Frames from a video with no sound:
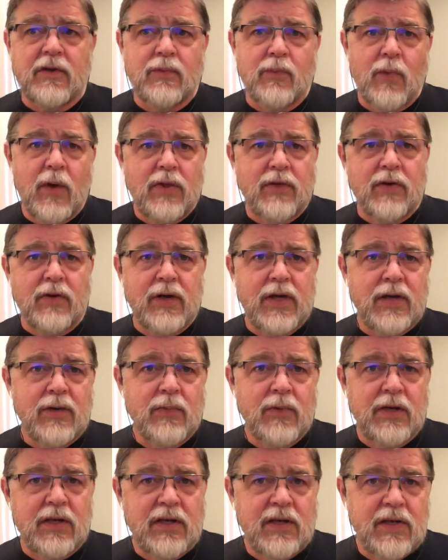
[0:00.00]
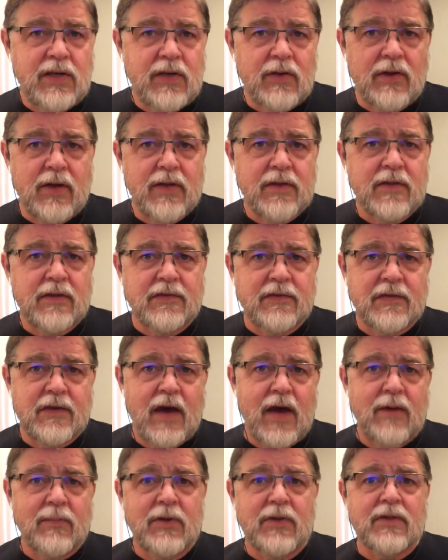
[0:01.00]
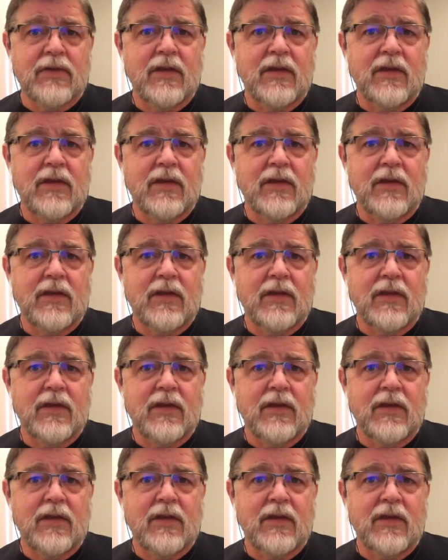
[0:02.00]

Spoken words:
whether he would heal on the Sabbath,